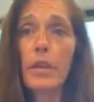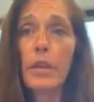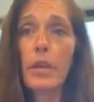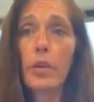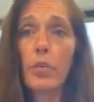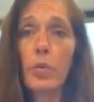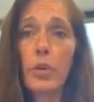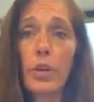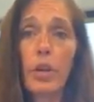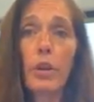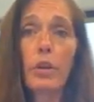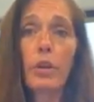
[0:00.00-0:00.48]

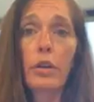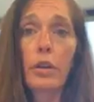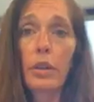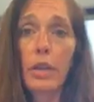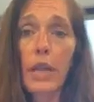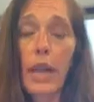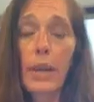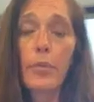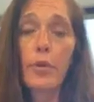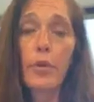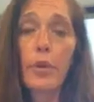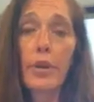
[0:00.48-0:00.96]
We are
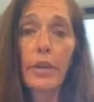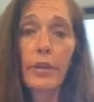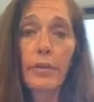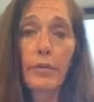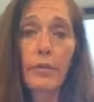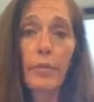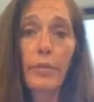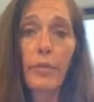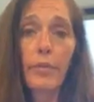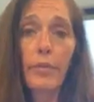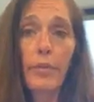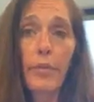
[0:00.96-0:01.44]

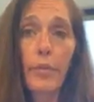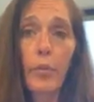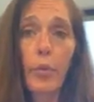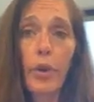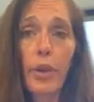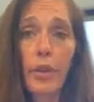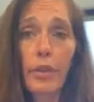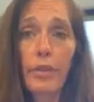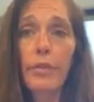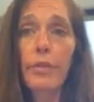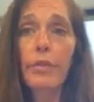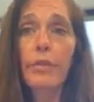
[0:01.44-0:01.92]
collaborating
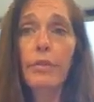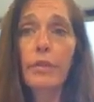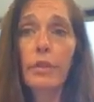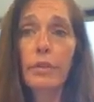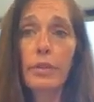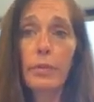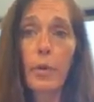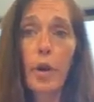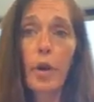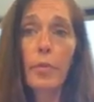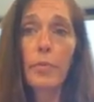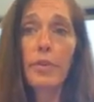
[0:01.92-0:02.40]
with the
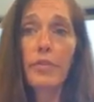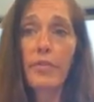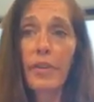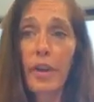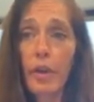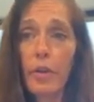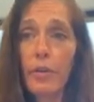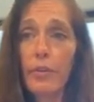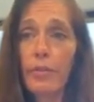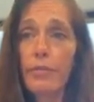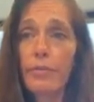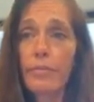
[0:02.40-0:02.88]
Department of
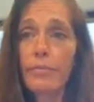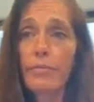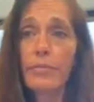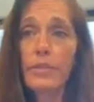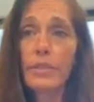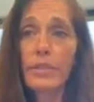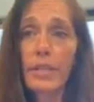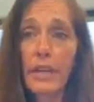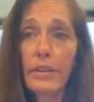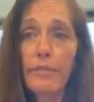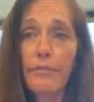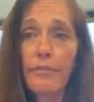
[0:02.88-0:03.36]
Health,
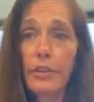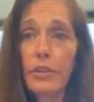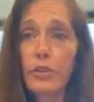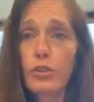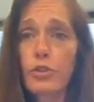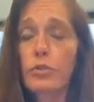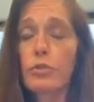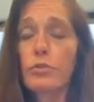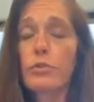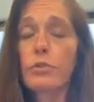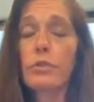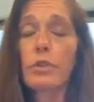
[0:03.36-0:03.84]
state
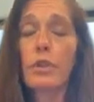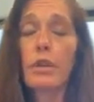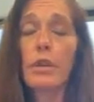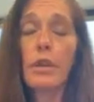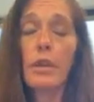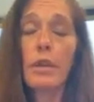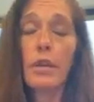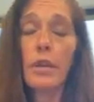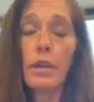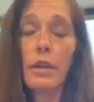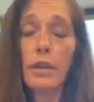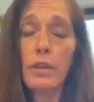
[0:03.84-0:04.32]
officials,
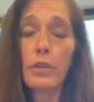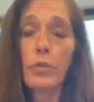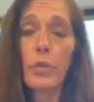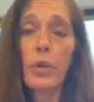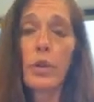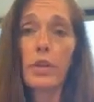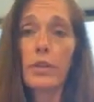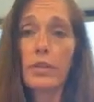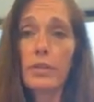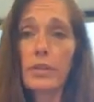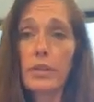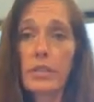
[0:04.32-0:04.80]
as
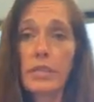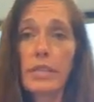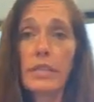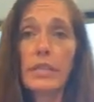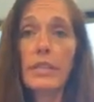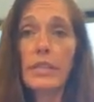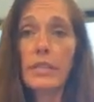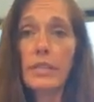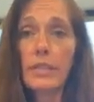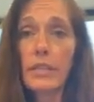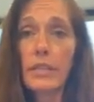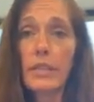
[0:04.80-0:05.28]
well as the
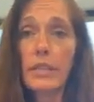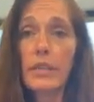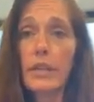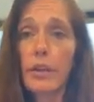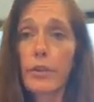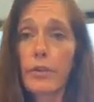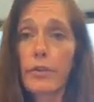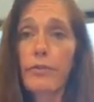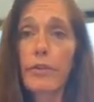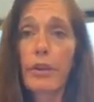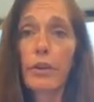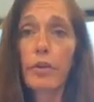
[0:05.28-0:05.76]
CDC and
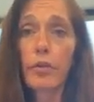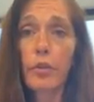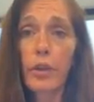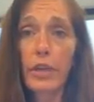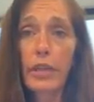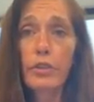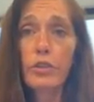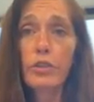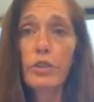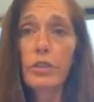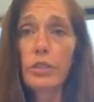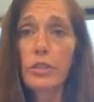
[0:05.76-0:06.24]
other federal
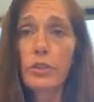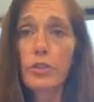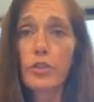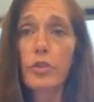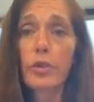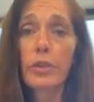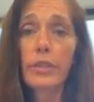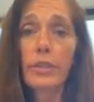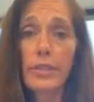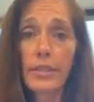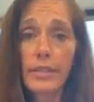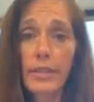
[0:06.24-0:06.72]
agencies
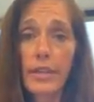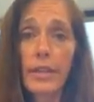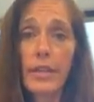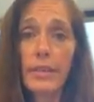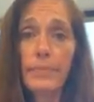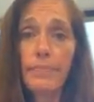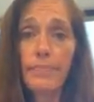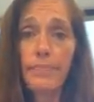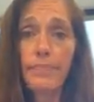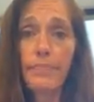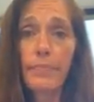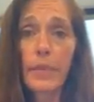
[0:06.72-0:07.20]
during this
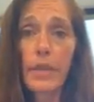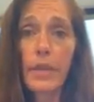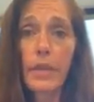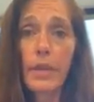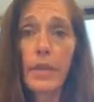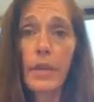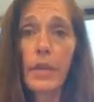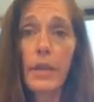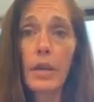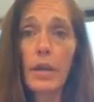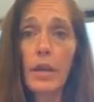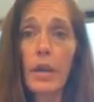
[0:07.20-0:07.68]
time.
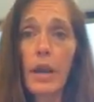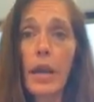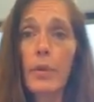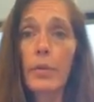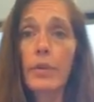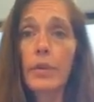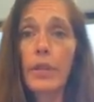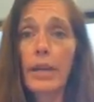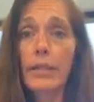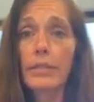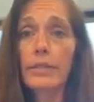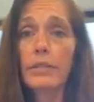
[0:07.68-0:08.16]
I would
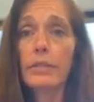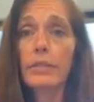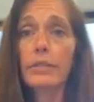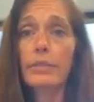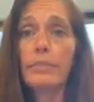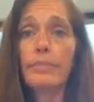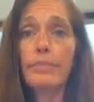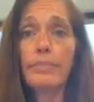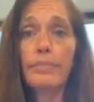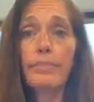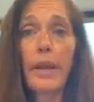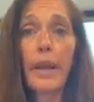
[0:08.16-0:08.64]
like to
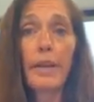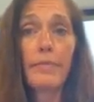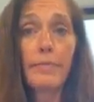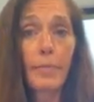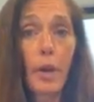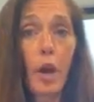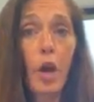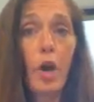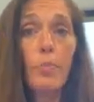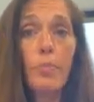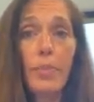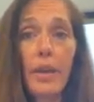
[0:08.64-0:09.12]
have
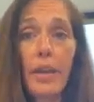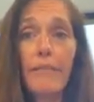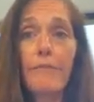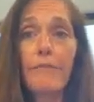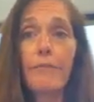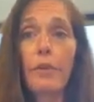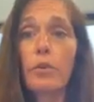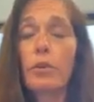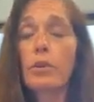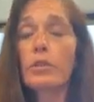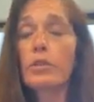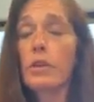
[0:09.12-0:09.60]
Palm Bay
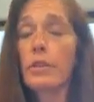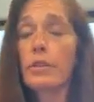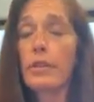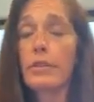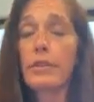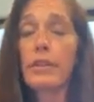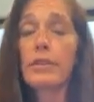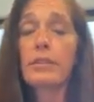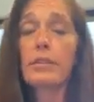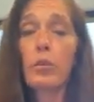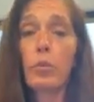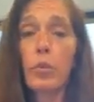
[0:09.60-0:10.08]
focus on the
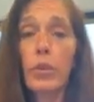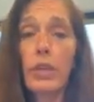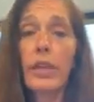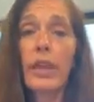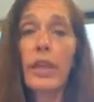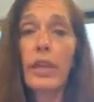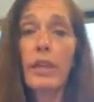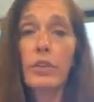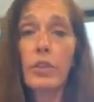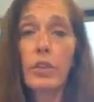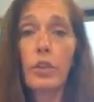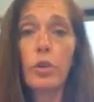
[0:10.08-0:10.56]
things that we
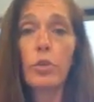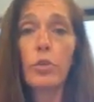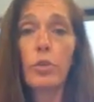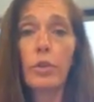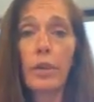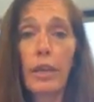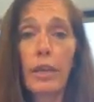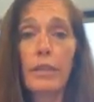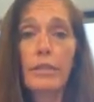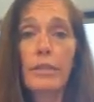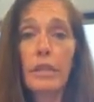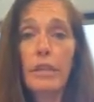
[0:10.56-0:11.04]
can do
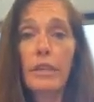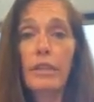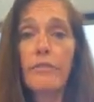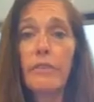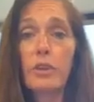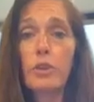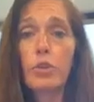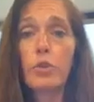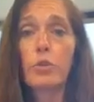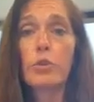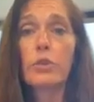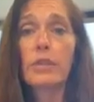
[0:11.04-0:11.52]
as
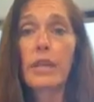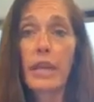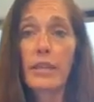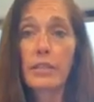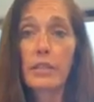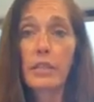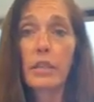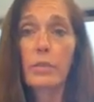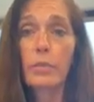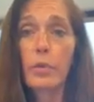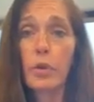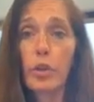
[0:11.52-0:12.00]
individuals, as a
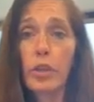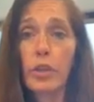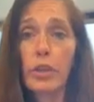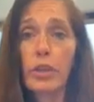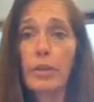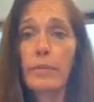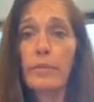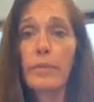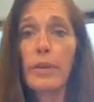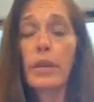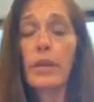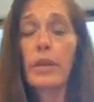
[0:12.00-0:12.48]

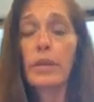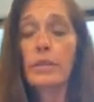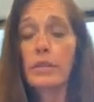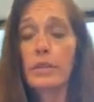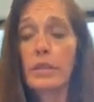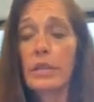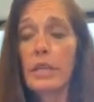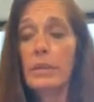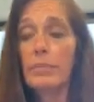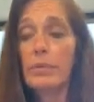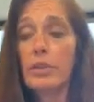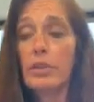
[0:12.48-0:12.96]
community, to
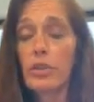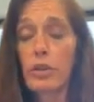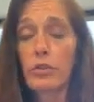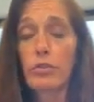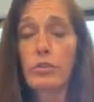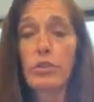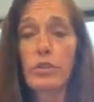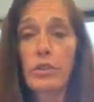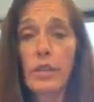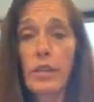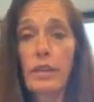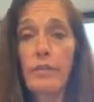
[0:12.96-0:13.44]
keep each other
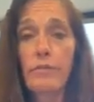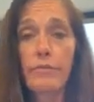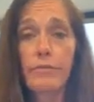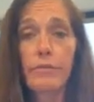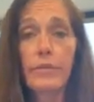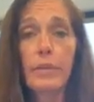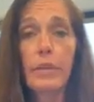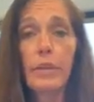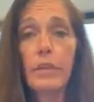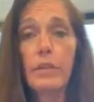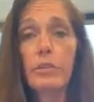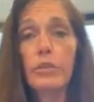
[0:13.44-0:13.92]
safe,
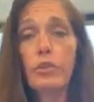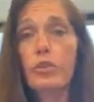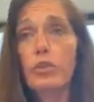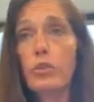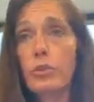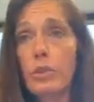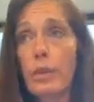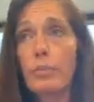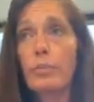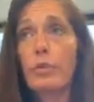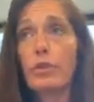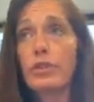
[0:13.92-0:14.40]
to do
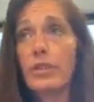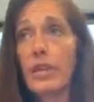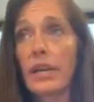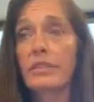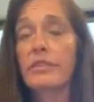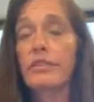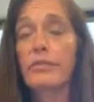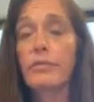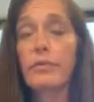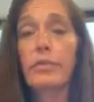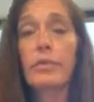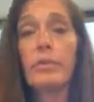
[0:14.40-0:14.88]
that
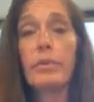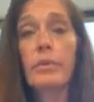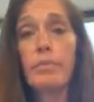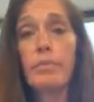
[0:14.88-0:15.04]
protective